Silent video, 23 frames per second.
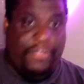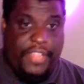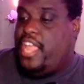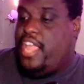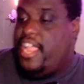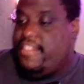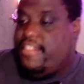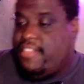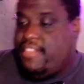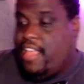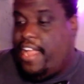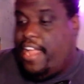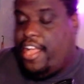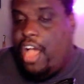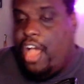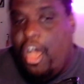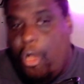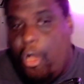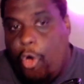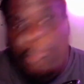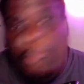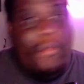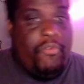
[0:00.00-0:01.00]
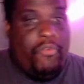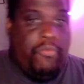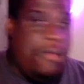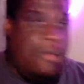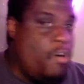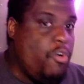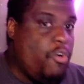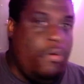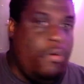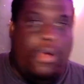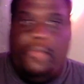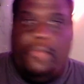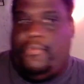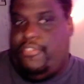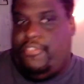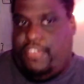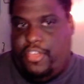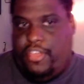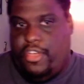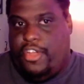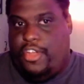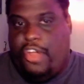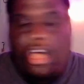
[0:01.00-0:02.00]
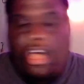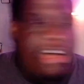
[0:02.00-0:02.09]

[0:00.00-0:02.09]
It's like, oh, but Rogue One was good. Oh,